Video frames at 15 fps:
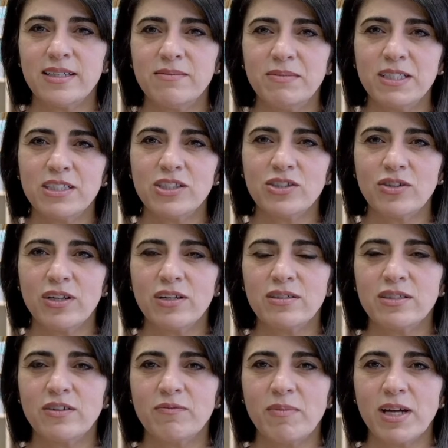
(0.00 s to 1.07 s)

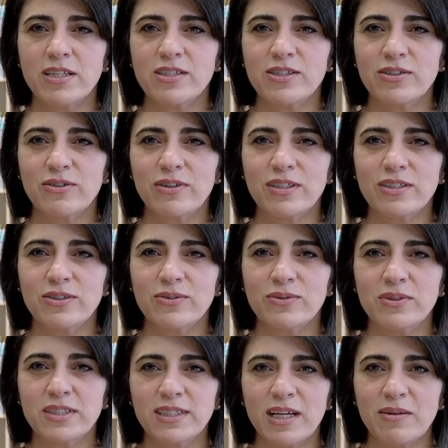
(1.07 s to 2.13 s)
administrators of Montessori
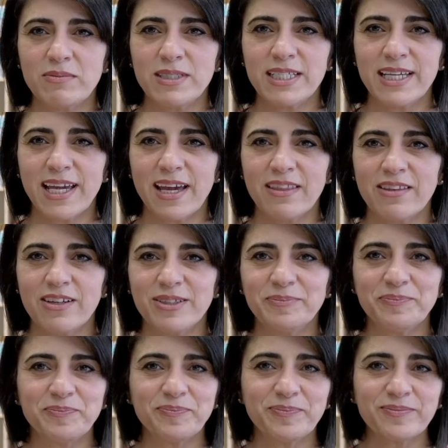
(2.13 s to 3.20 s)
schools come together.
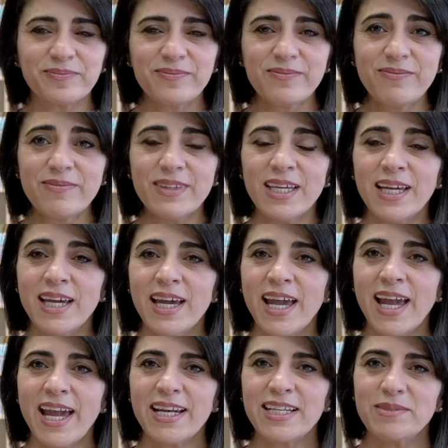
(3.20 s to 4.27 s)

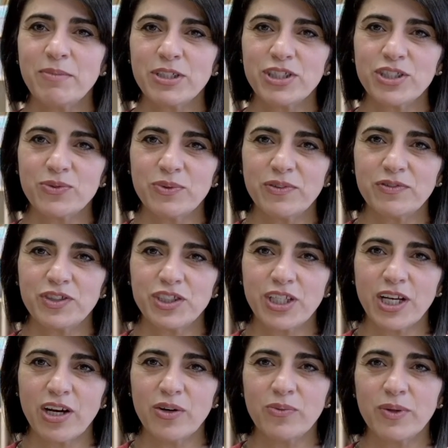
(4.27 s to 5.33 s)
And as much as we've
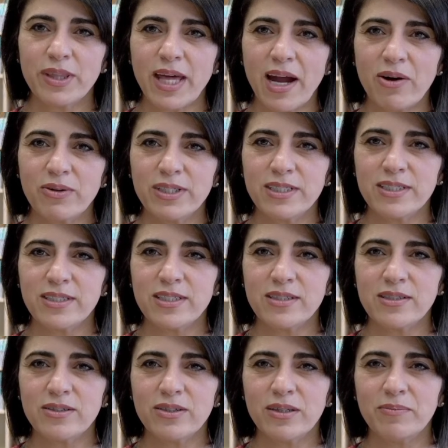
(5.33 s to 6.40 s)
shared with our
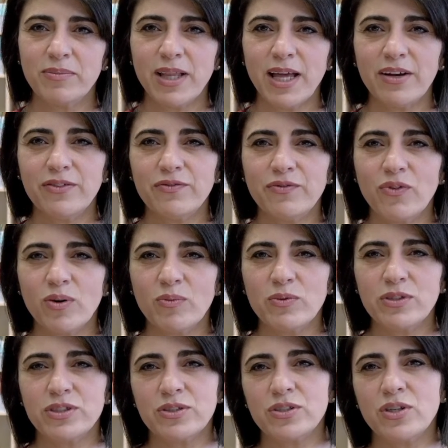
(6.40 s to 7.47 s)
distance learning platform
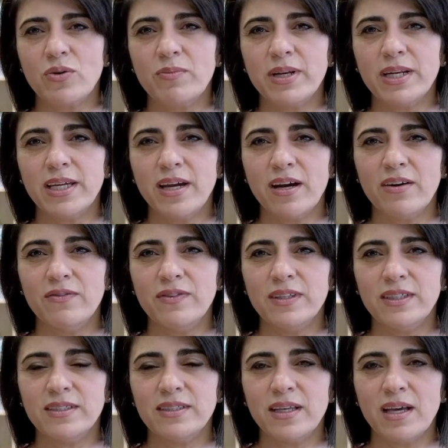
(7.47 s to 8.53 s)
with so many of
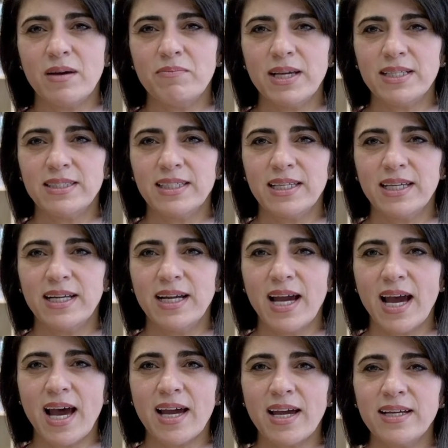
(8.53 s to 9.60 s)
these amazing
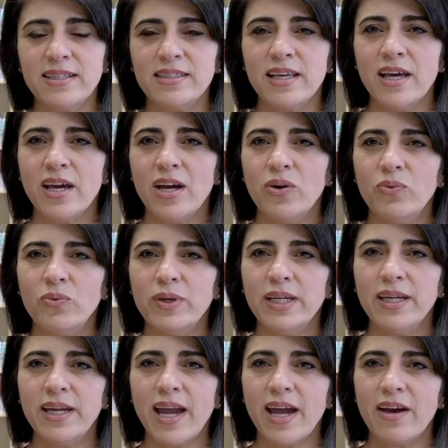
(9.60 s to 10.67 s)
guides,
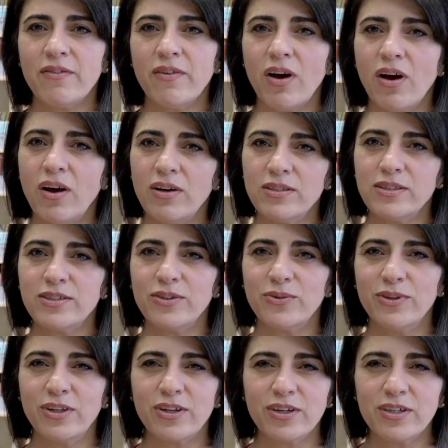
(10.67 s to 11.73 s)
we have also
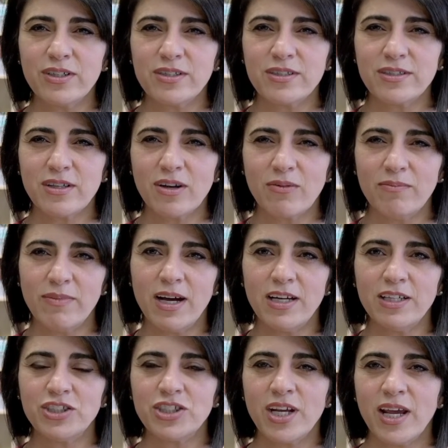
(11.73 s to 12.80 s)
learned so
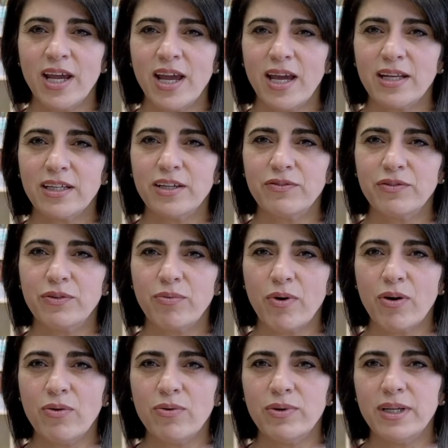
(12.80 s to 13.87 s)
much and have
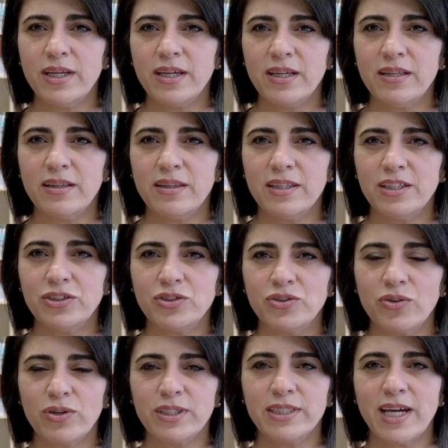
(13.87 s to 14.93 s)
grown in the
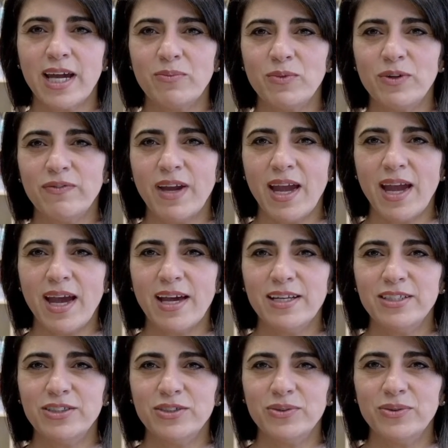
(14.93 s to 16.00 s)
short time we've
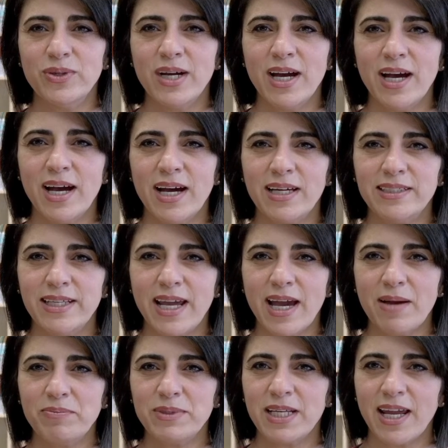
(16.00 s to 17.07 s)
had to
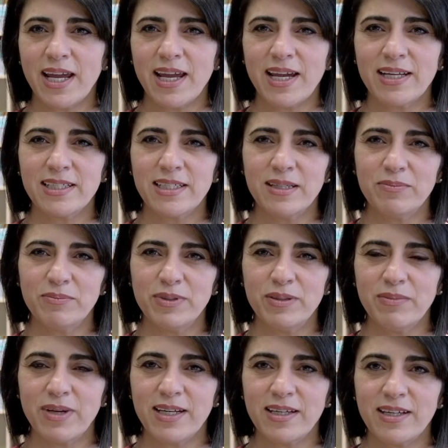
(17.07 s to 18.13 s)
adapt and
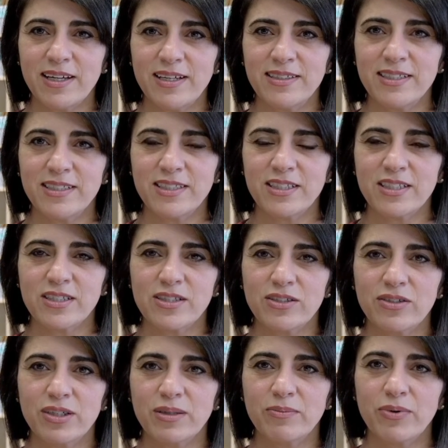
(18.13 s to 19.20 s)
implement a distance
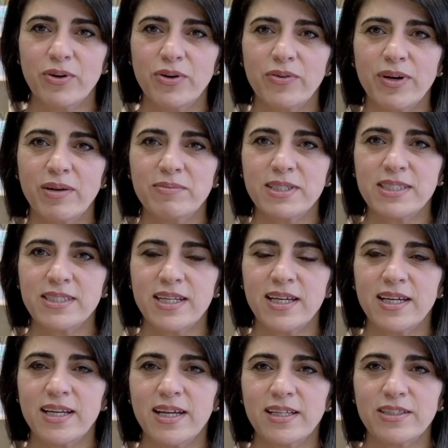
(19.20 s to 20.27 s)
learning program to stay
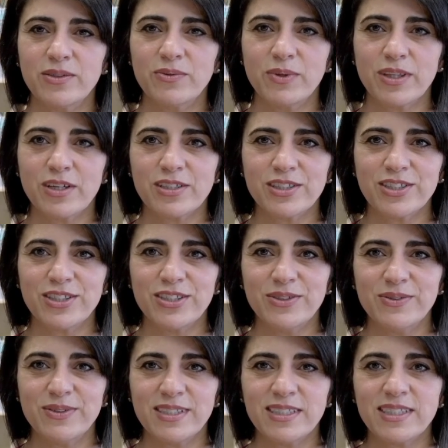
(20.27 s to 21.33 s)
connected with our
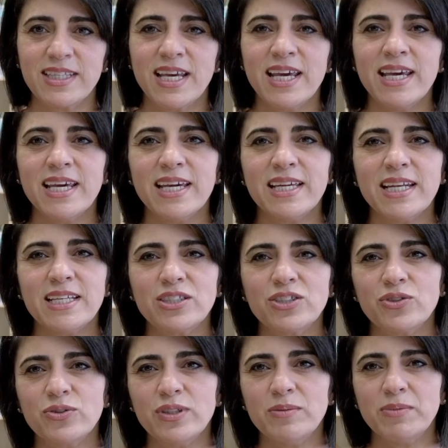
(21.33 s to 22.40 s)
students. It has
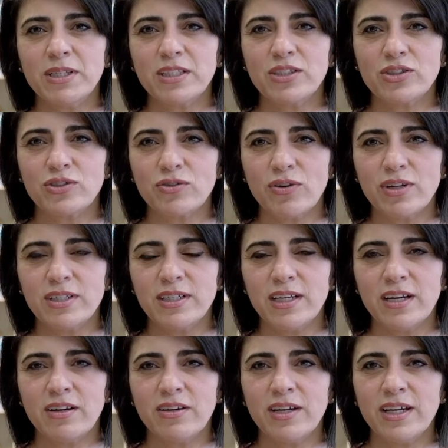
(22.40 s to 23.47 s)
truly been
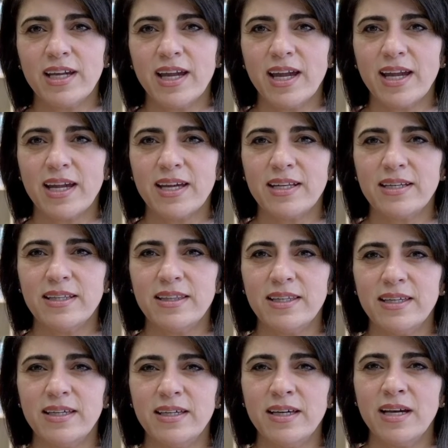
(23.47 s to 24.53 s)
extraordinary, and
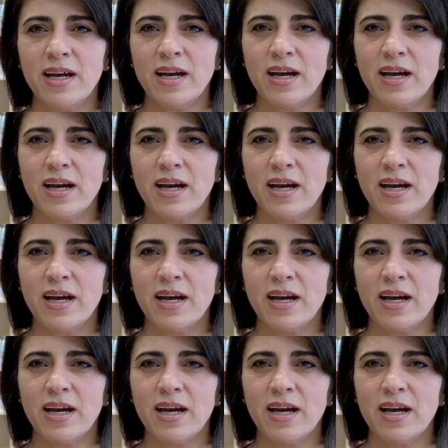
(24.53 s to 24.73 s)
the